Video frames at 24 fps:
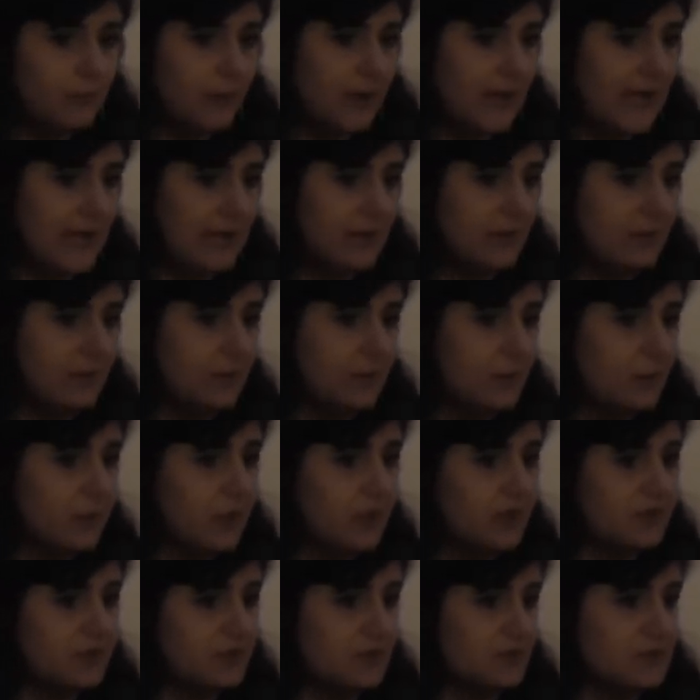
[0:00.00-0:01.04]
and we
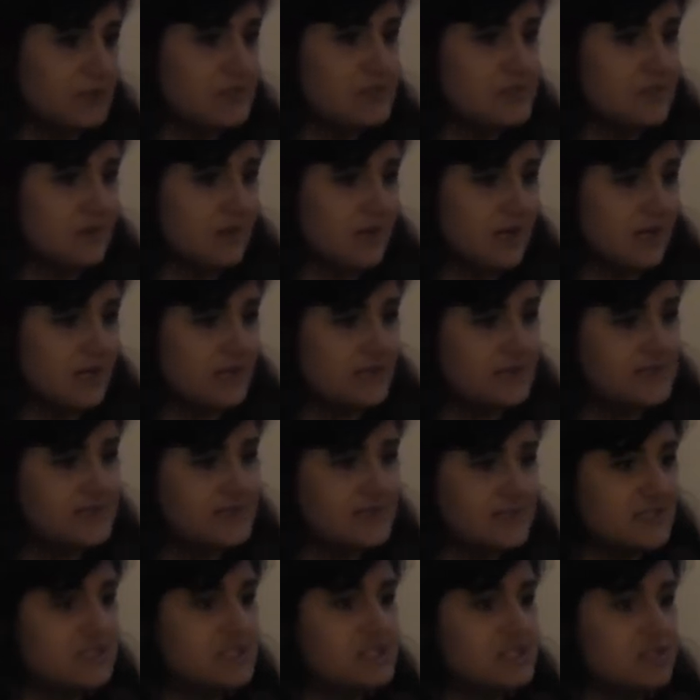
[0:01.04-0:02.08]
worked also on this
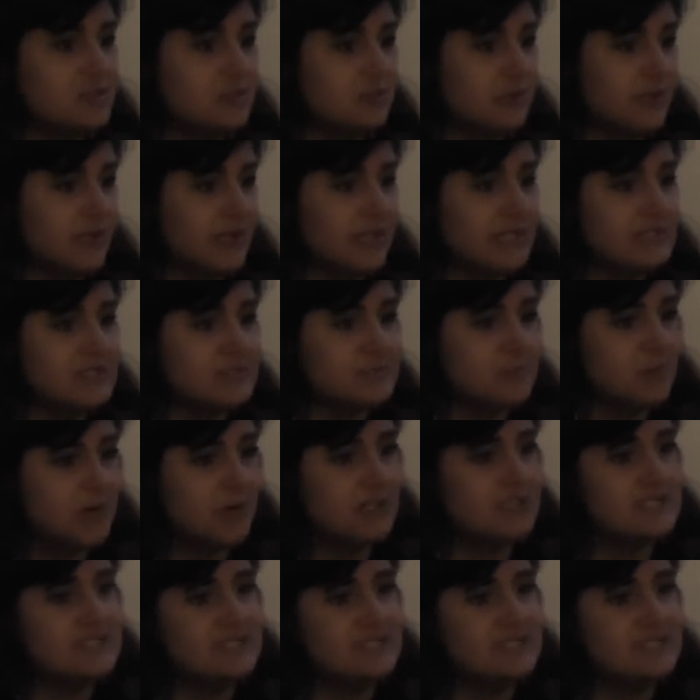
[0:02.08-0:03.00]
issue against war,